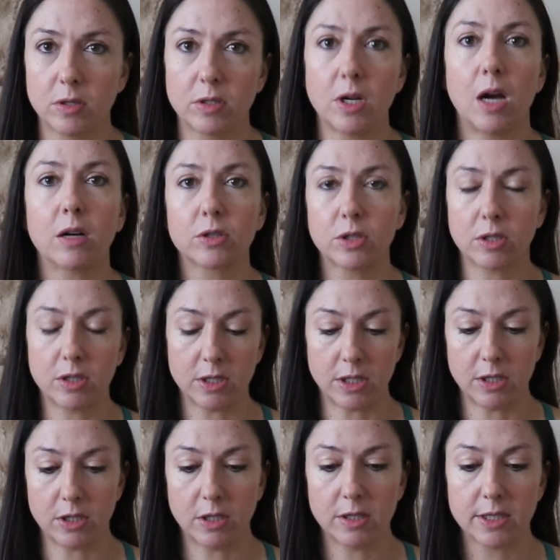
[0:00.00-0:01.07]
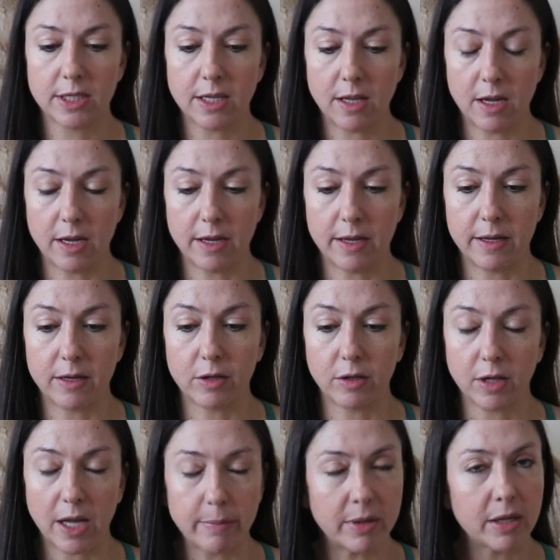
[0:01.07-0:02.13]
doctors and uh, are
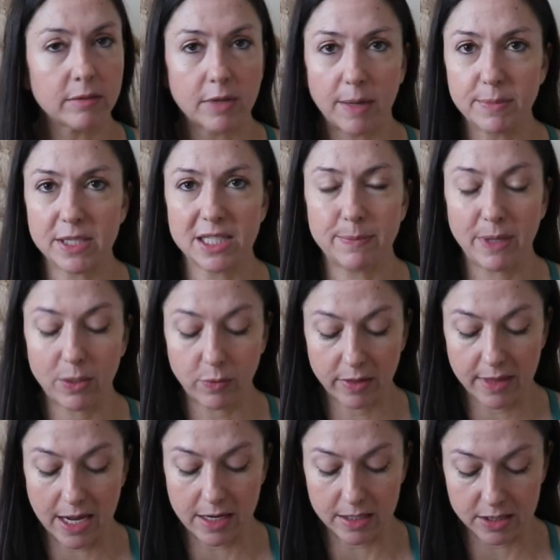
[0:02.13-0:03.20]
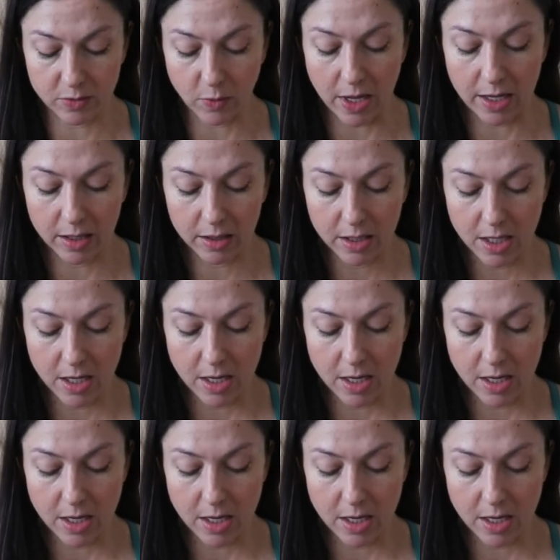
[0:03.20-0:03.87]
coming up to speed with that as well.